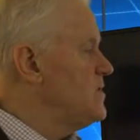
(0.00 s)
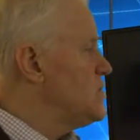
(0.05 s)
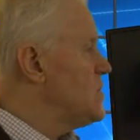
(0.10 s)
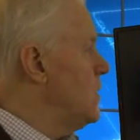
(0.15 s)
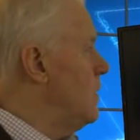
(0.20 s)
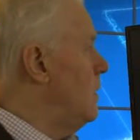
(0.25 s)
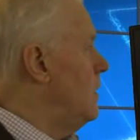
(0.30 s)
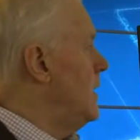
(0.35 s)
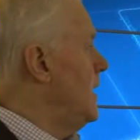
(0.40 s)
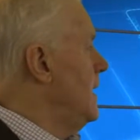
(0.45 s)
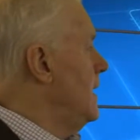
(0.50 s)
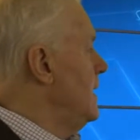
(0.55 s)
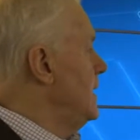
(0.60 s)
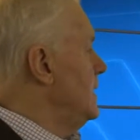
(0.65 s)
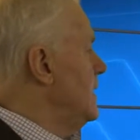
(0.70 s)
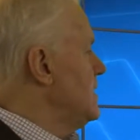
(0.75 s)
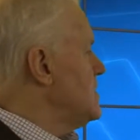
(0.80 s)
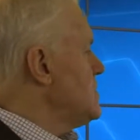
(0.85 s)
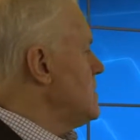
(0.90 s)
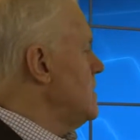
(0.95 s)
So
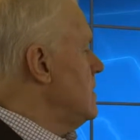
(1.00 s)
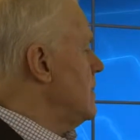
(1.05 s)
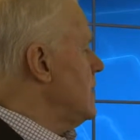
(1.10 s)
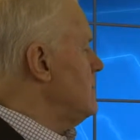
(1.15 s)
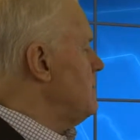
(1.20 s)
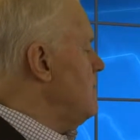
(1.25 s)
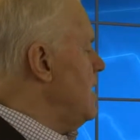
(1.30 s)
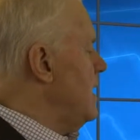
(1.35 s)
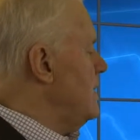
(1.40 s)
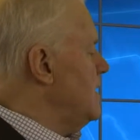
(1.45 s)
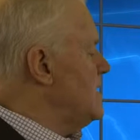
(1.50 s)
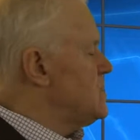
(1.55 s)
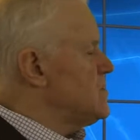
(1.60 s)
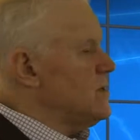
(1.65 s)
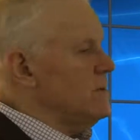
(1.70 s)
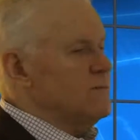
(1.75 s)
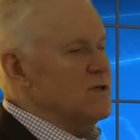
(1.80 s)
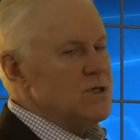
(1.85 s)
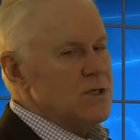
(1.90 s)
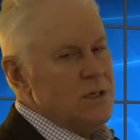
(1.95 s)
let's look at maybe
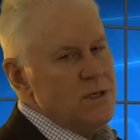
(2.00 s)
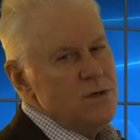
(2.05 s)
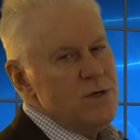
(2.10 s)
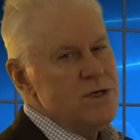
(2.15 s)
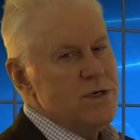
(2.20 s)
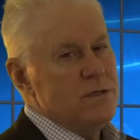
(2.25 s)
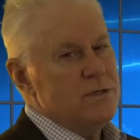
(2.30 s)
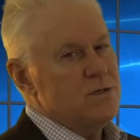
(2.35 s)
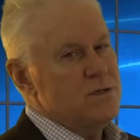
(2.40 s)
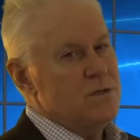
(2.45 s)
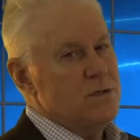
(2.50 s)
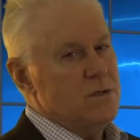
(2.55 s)
some solutions